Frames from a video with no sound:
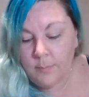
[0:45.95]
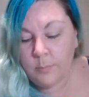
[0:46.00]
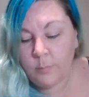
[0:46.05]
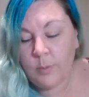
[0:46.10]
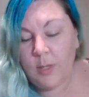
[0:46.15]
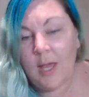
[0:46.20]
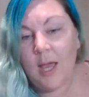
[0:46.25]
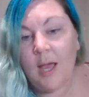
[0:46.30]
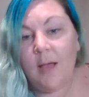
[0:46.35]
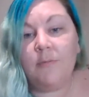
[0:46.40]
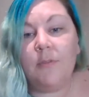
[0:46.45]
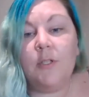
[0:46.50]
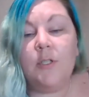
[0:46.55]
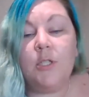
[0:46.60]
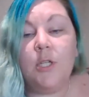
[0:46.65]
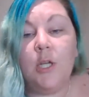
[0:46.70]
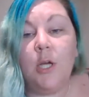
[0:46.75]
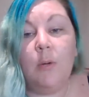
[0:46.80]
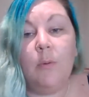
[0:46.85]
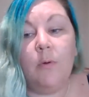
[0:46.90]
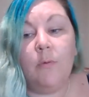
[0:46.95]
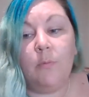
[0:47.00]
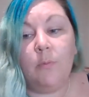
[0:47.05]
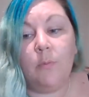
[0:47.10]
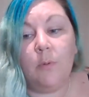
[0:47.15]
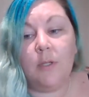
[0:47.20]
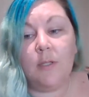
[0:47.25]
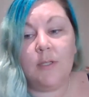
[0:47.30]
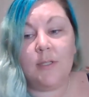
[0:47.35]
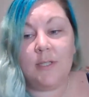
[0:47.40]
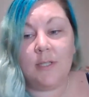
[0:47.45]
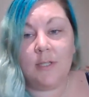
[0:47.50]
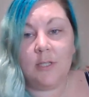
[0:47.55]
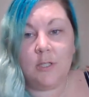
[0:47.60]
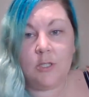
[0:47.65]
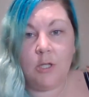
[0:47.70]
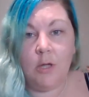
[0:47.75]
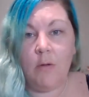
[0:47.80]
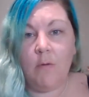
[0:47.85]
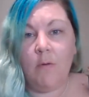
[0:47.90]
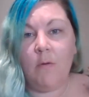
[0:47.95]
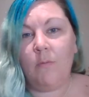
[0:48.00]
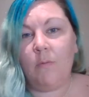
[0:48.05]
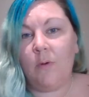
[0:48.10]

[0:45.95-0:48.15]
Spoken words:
We have the Two of Wands, and the Two of